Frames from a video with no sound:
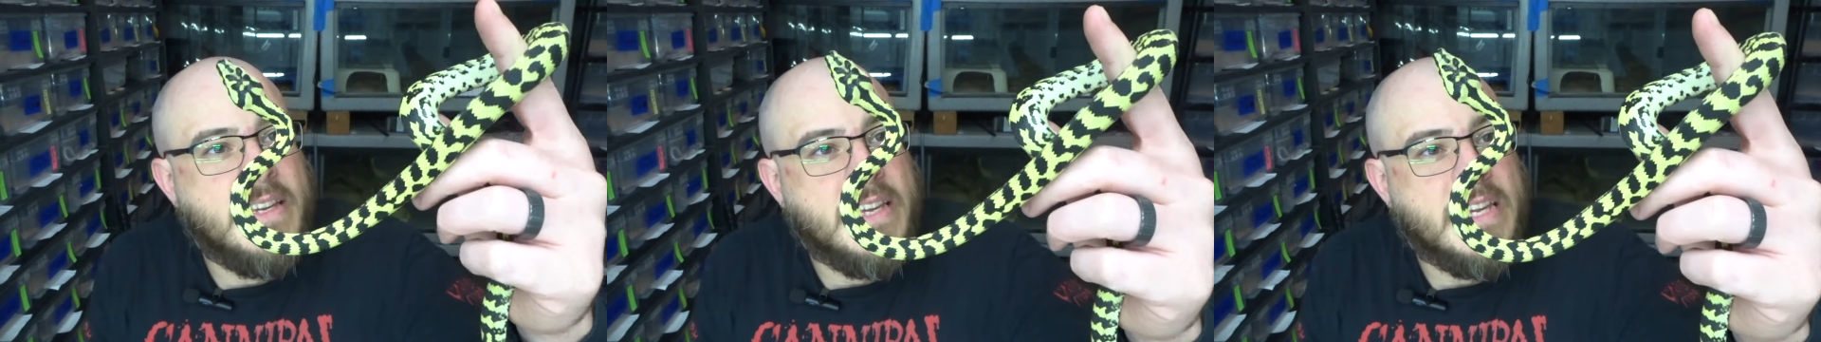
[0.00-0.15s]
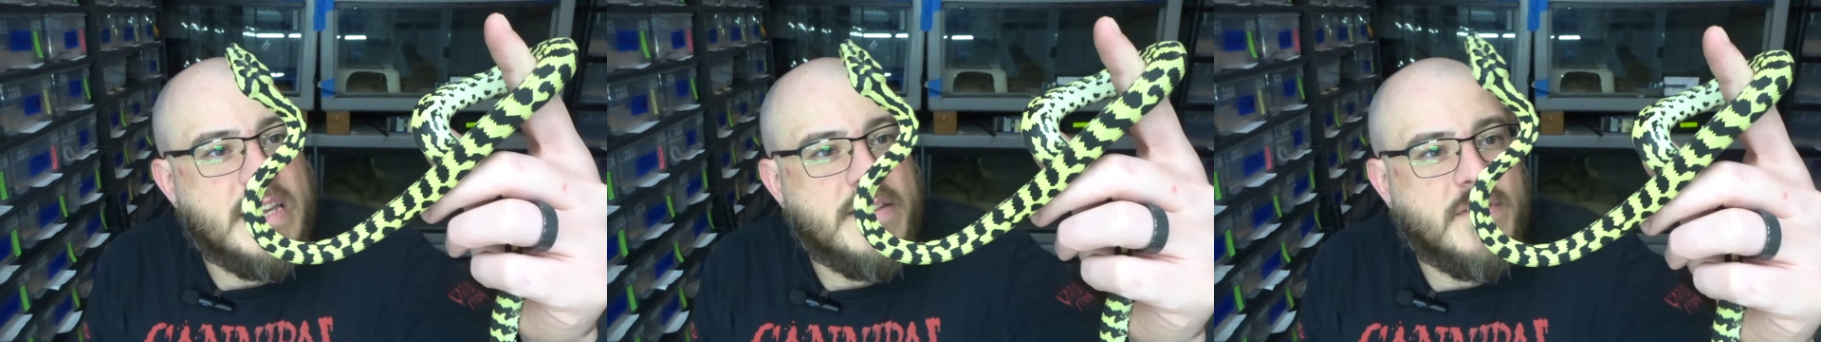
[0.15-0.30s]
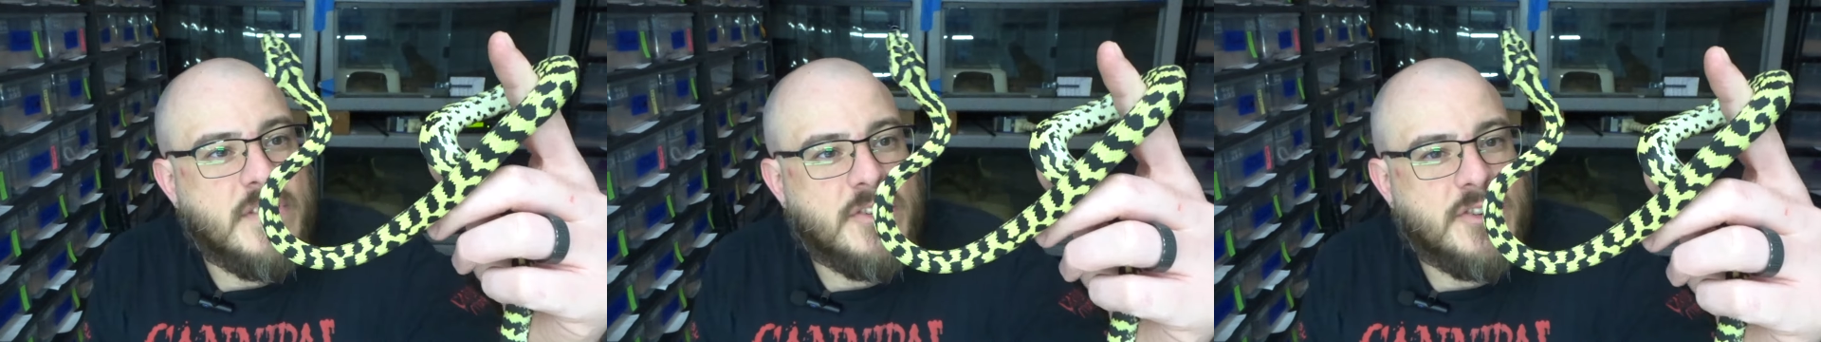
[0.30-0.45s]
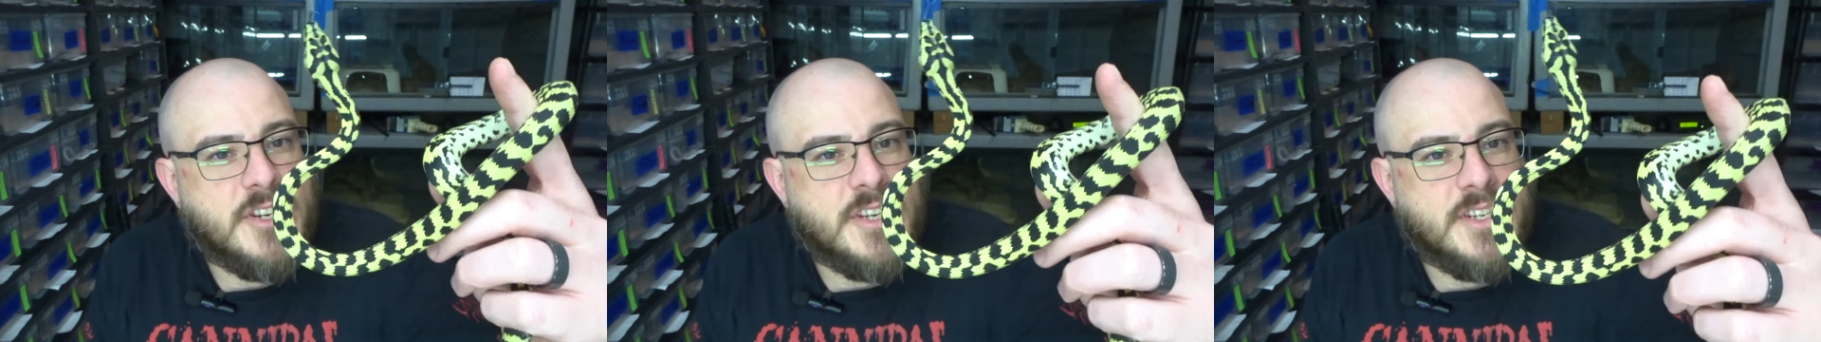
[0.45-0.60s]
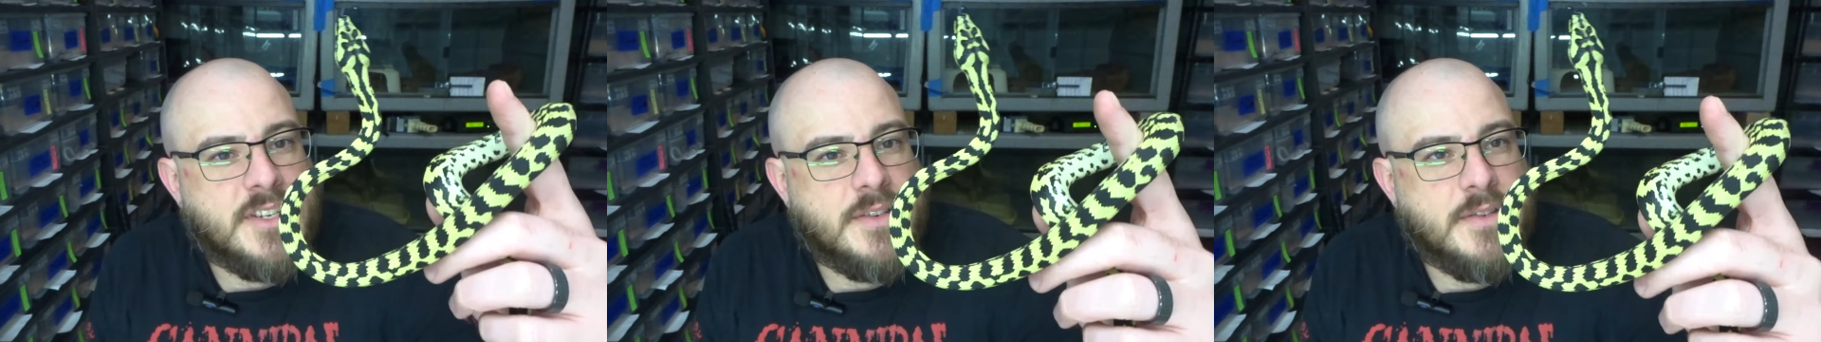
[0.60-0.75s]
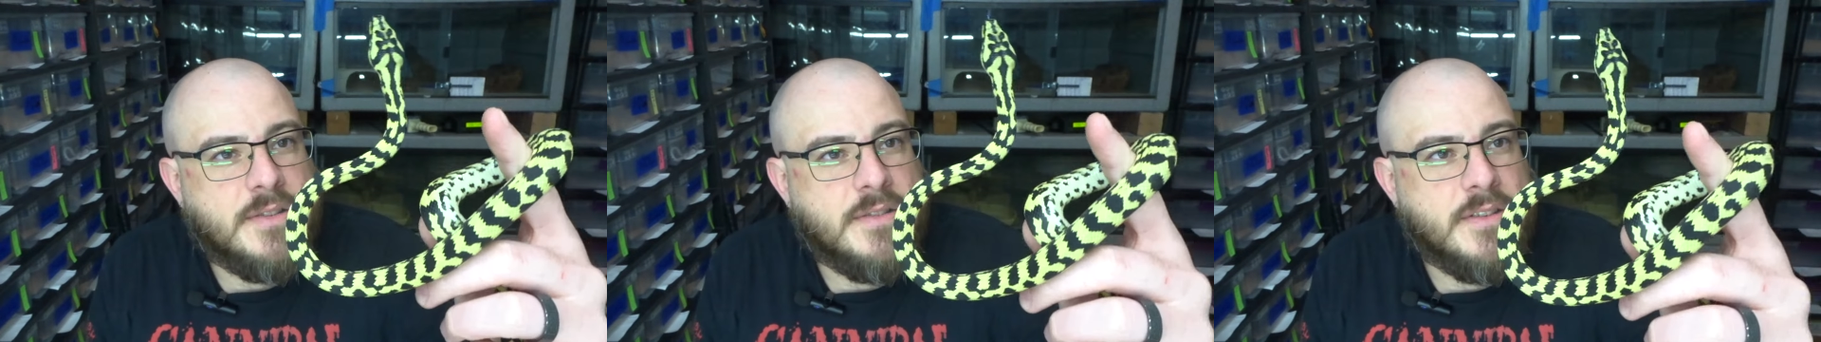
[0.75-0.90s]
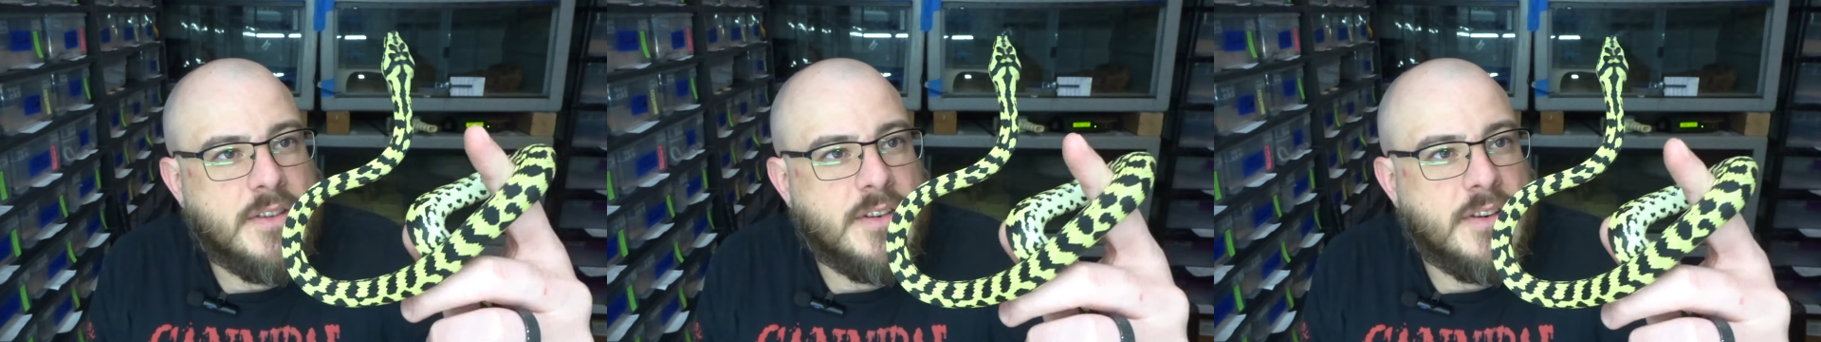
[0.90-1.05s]
even
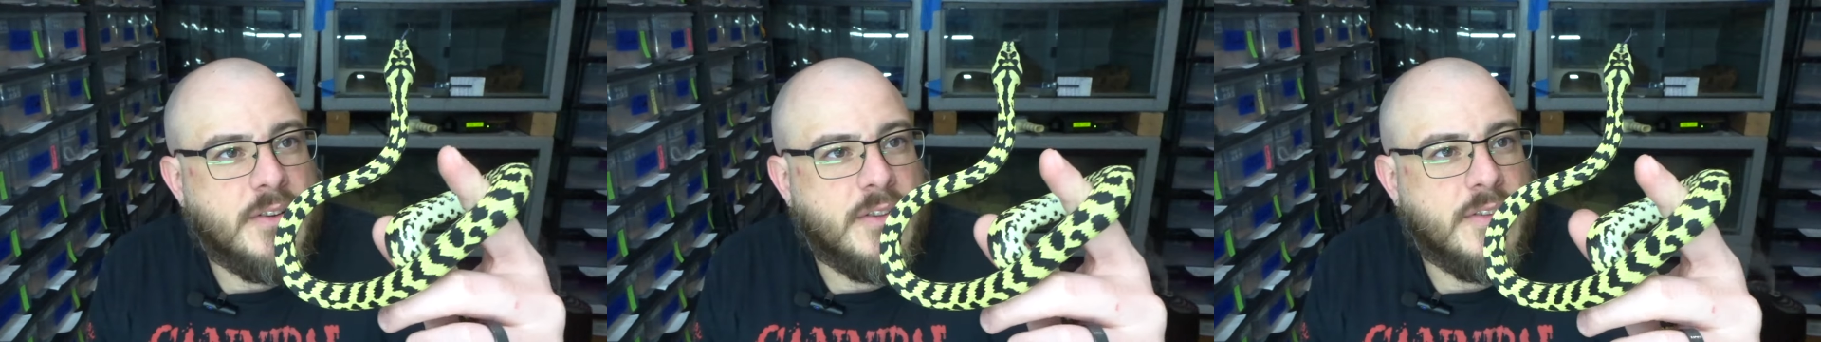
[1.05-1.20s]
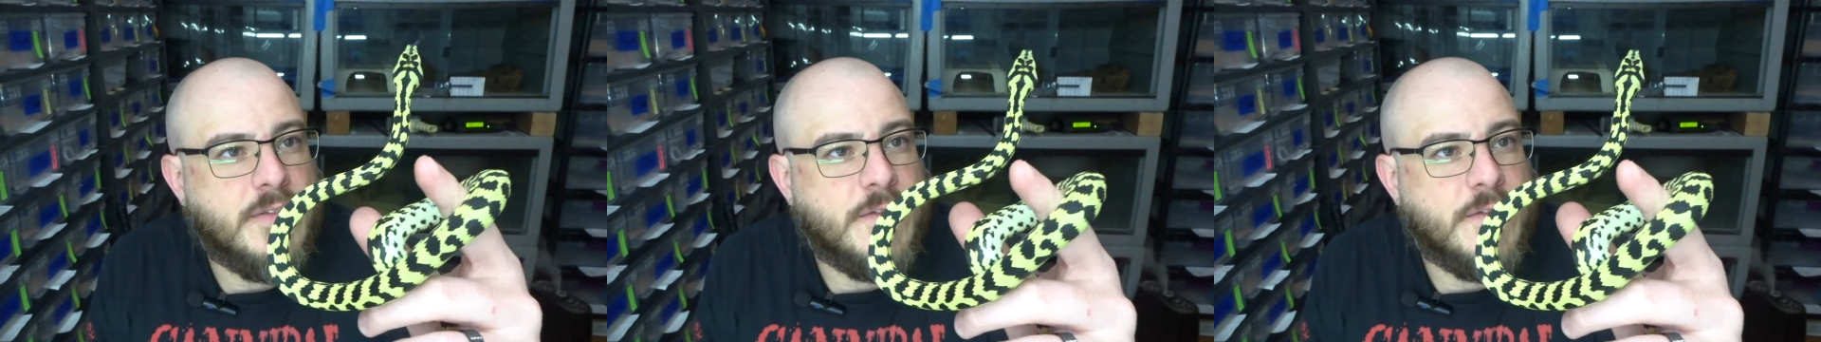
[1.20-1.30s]
just you know the